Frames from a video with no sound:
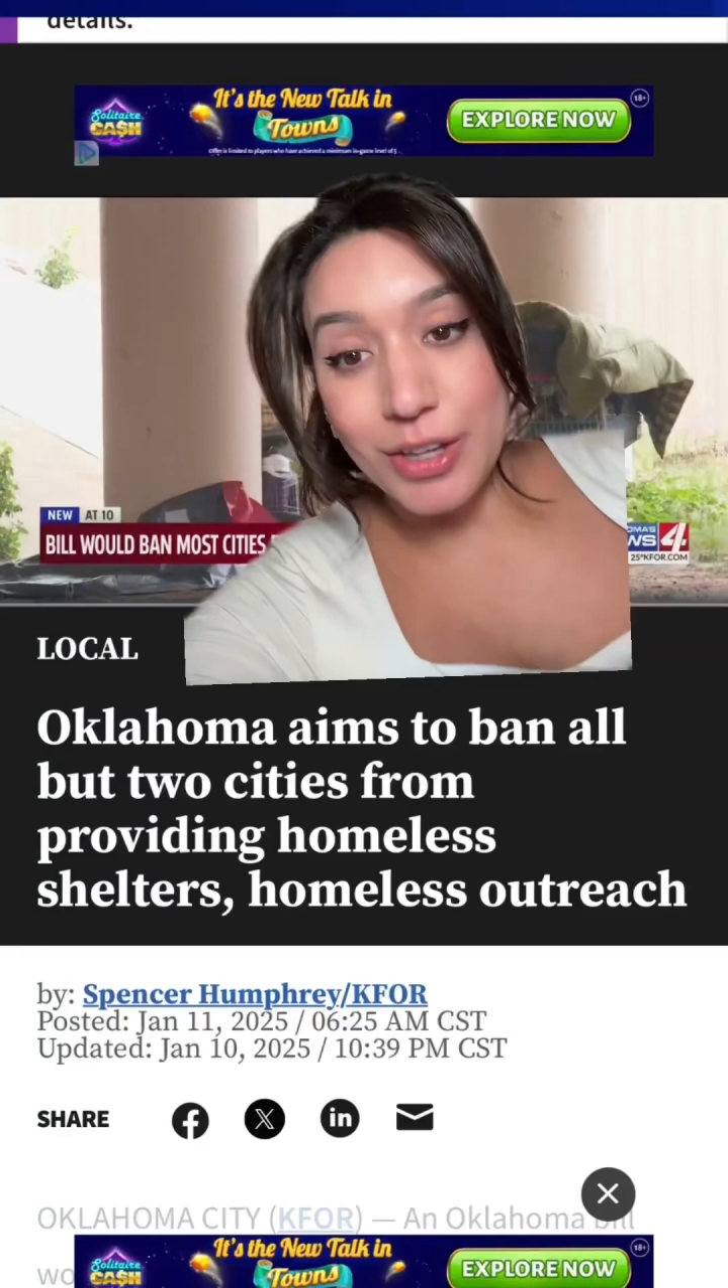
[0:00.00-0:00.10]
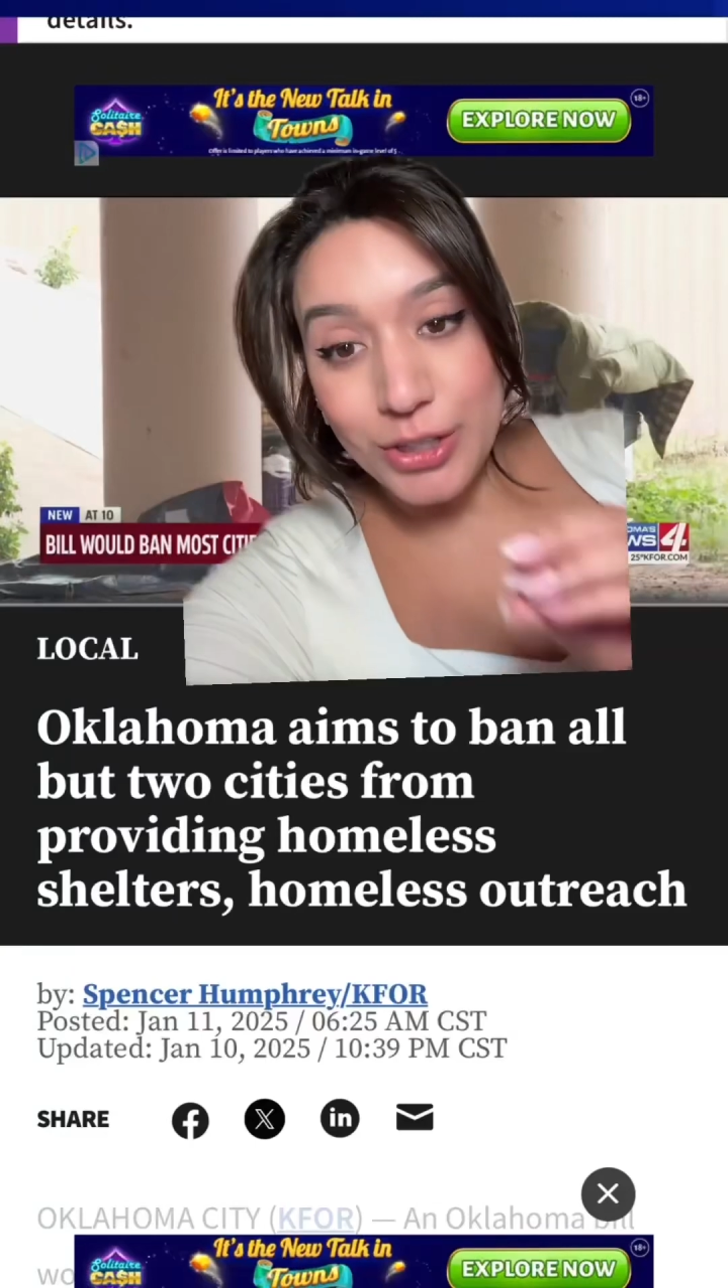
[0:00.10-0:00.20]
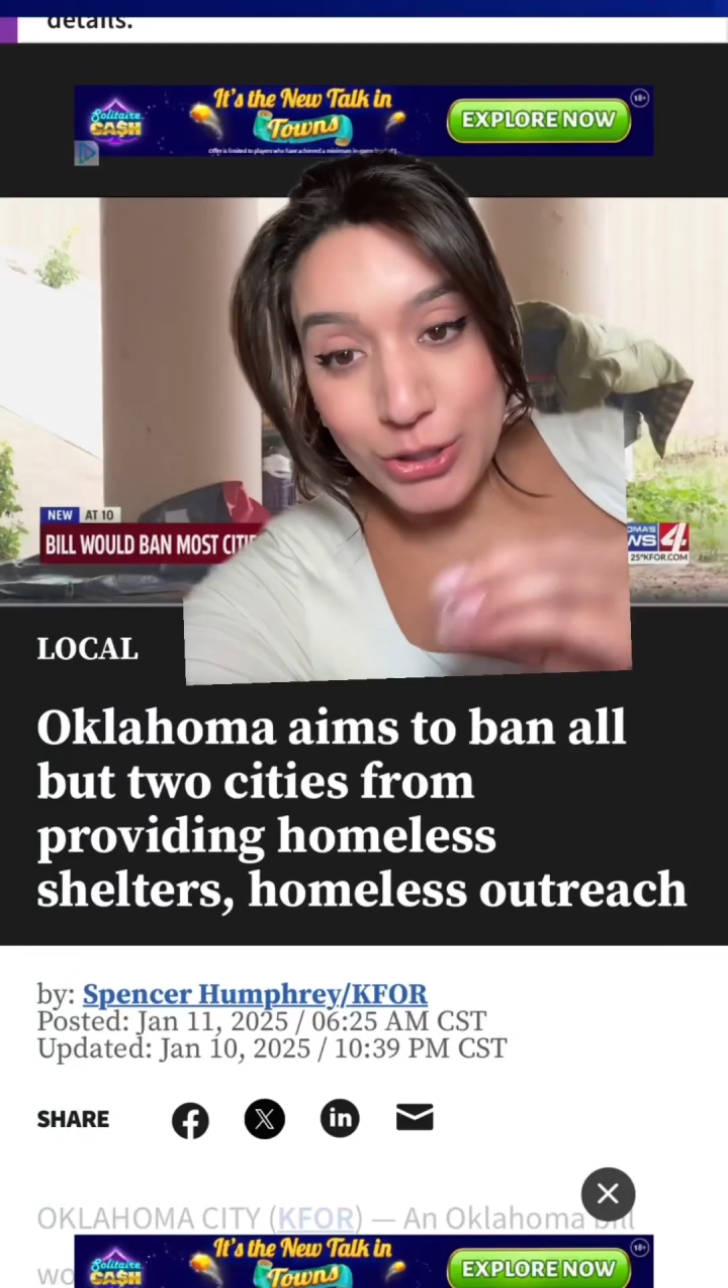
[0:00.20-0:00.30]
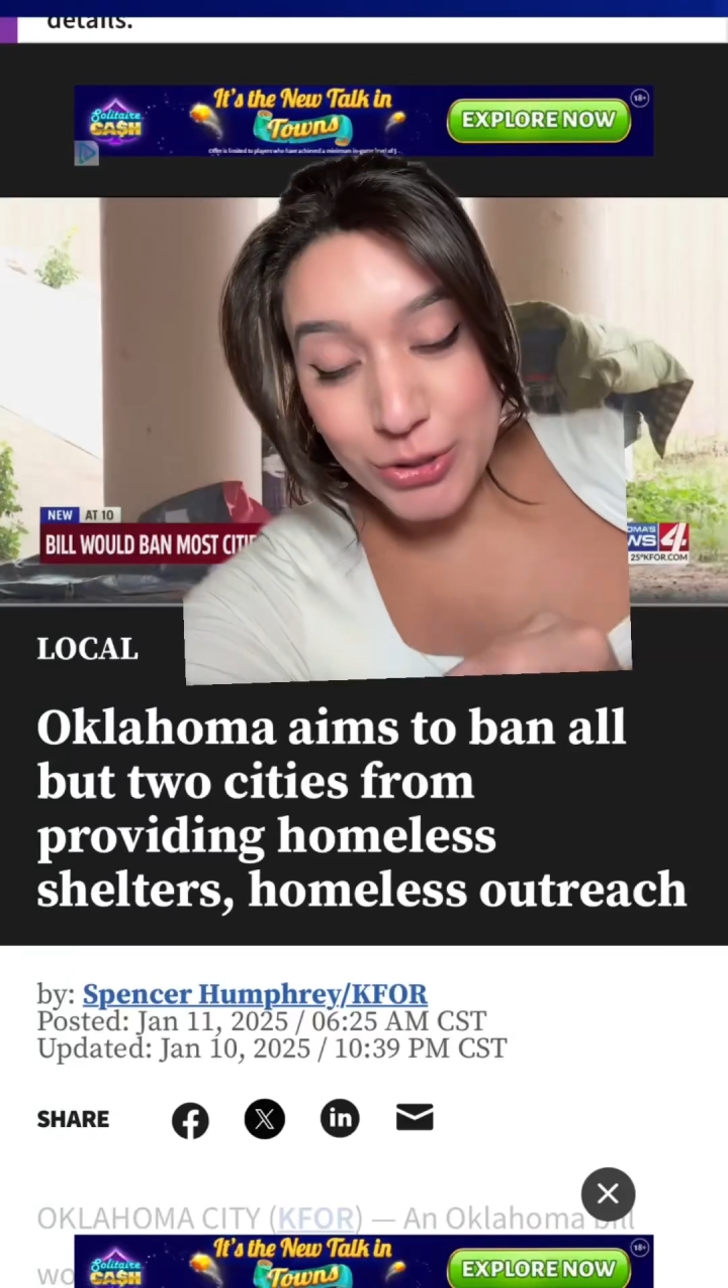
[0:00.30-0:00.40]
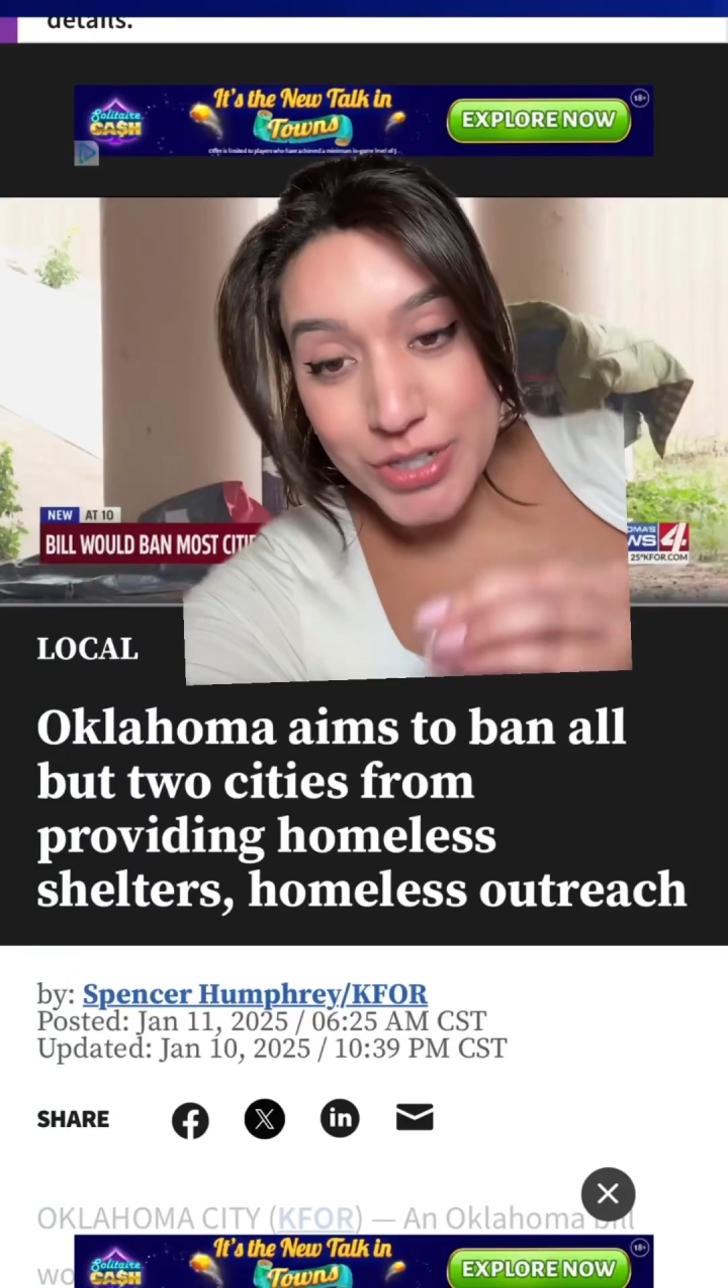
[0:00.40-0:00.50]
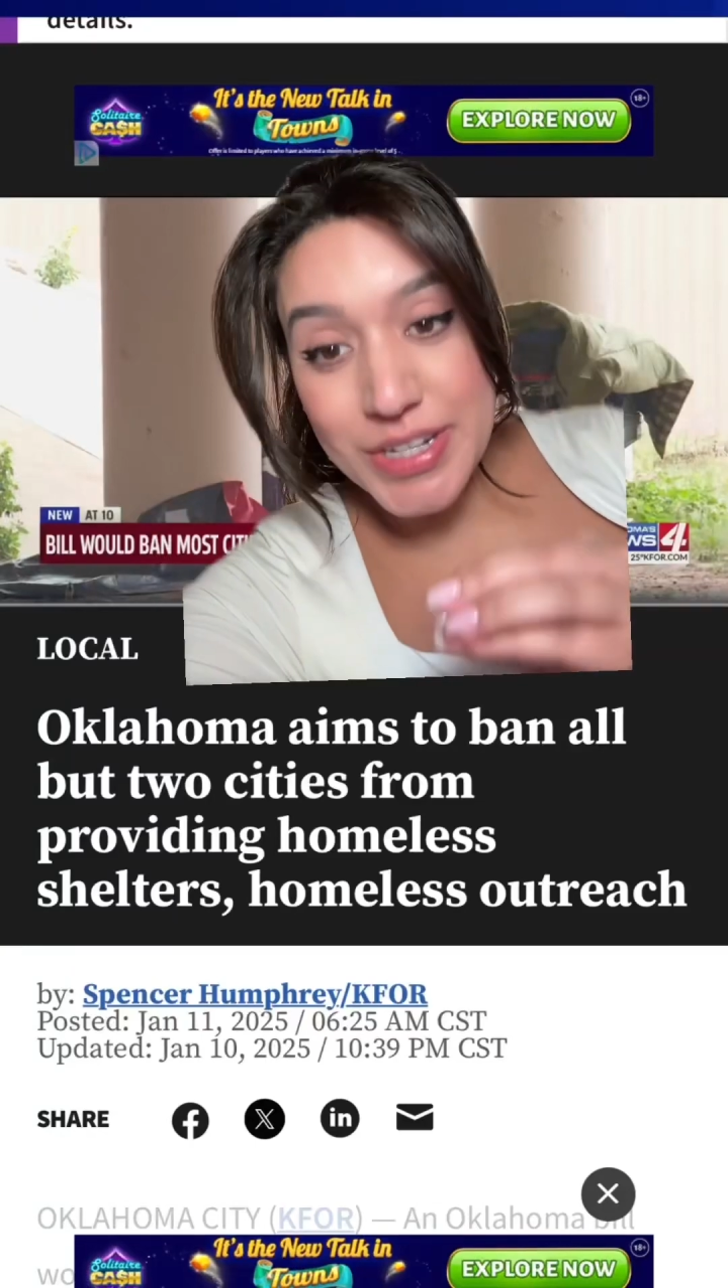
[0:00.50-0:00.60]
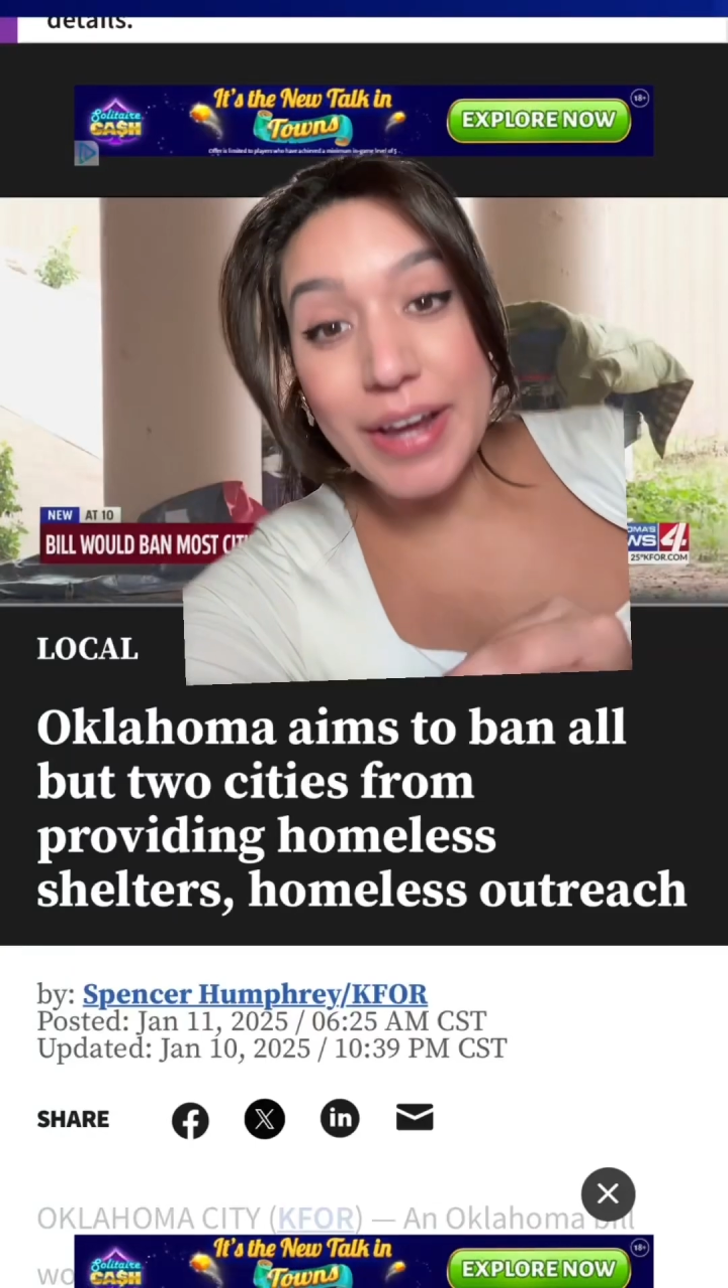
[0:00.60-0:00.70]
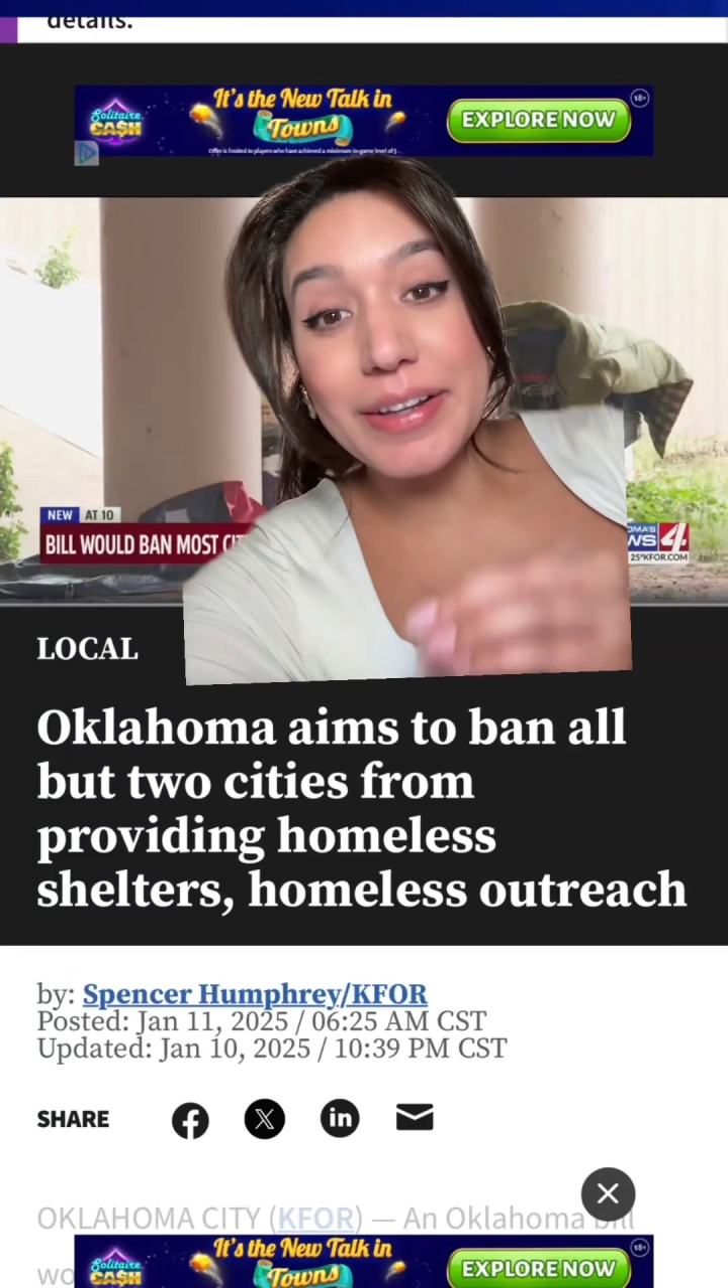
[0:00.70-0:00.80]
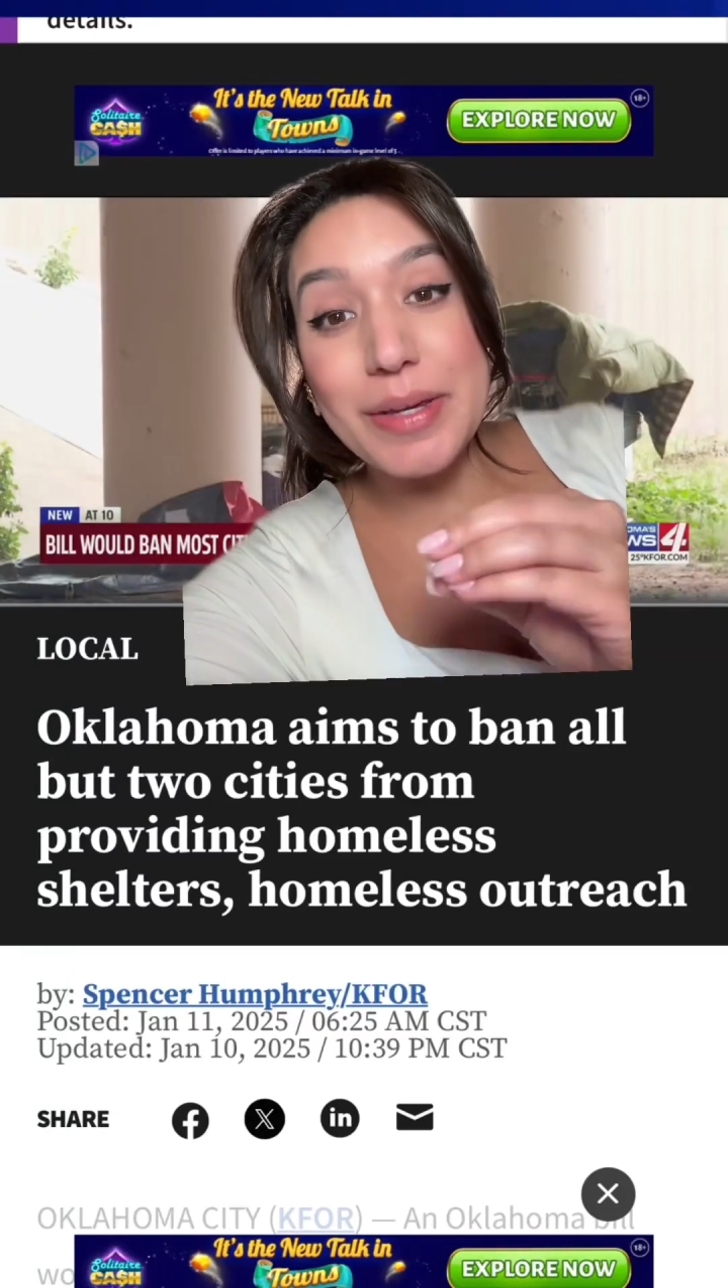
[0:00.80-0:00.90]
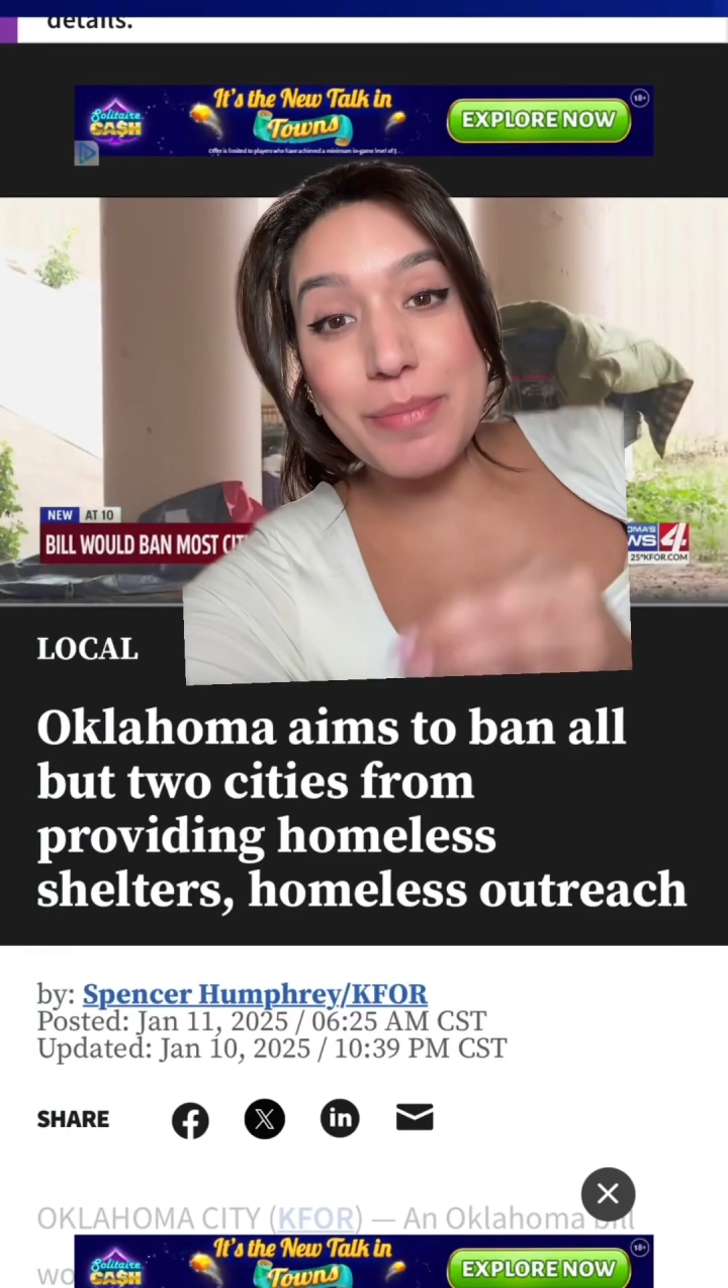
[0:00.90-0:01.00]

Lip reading: You're telling